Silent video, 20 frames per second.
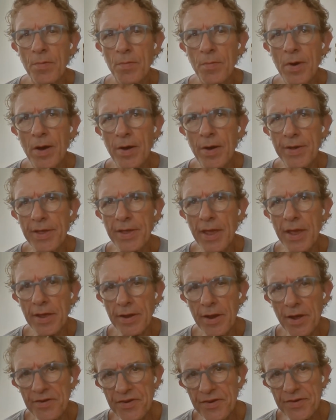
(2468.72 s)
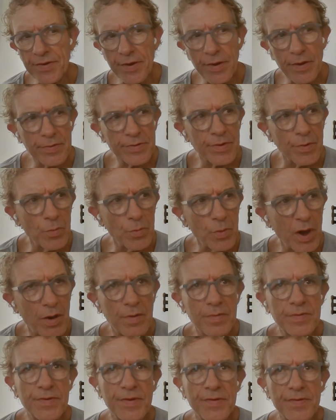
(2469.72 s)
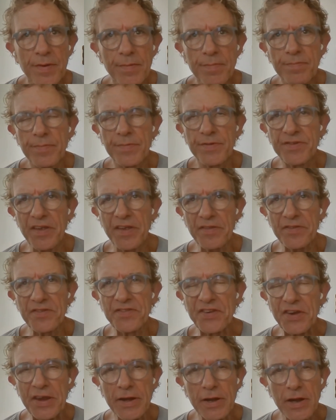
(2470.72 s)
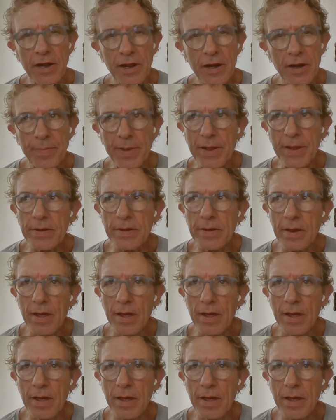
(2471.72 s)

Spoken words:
Well, just to set the scene a little bit,